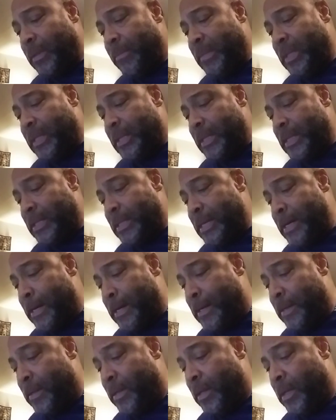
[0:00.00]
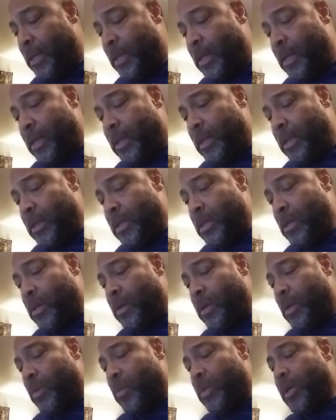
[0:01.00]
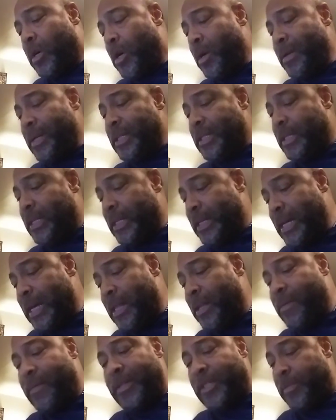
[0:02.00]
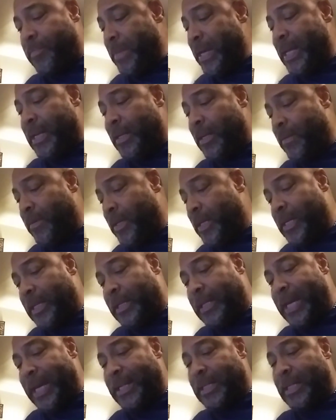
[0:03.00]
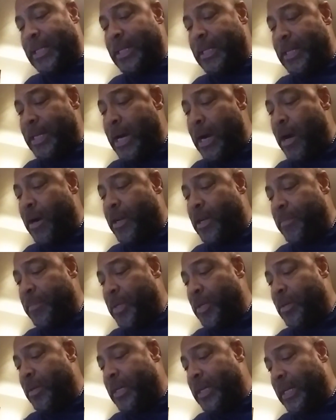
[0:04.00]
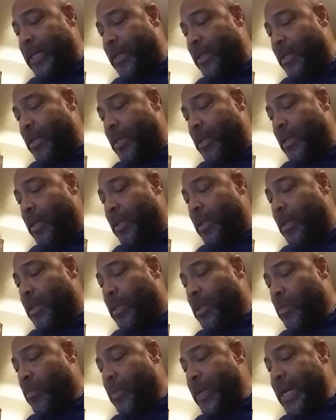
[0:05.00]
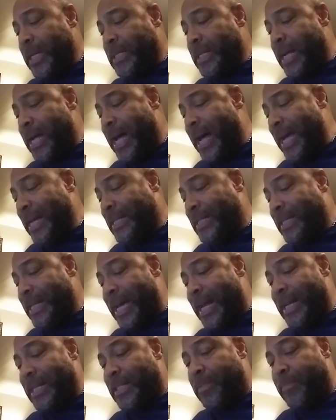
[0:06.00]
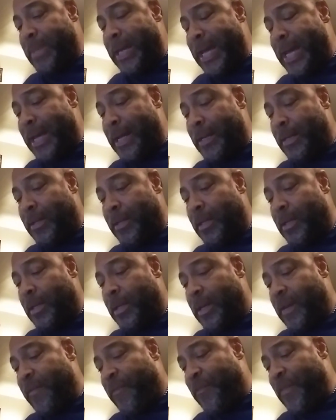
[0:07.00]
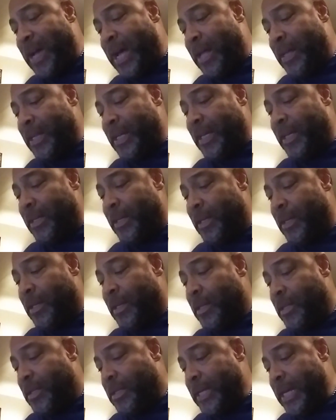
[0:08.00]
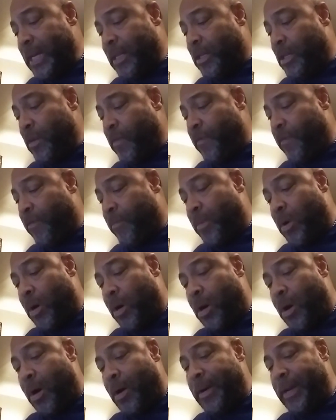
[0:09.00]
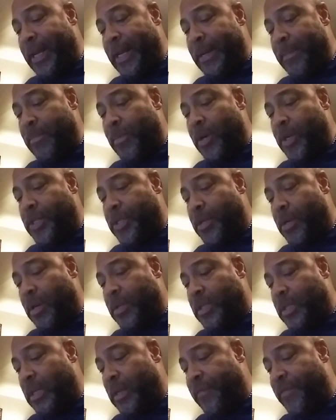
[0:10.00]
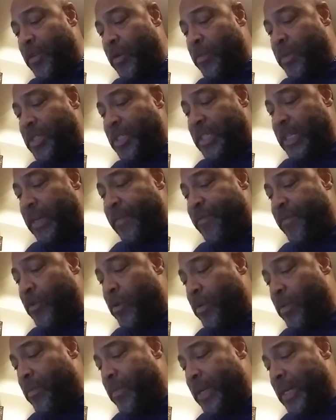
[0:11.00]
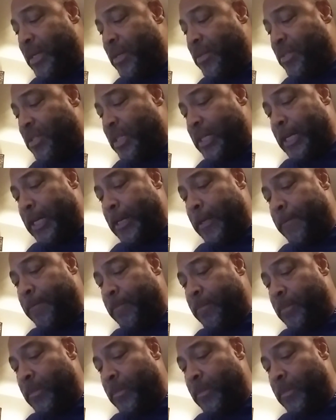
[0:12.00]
because uh, you know we're on this together as men, then, and it takes an entire community to raise a high status man. And finally, stay tuned for our hard hitting martial arts interview with Sifu Harinder Singh.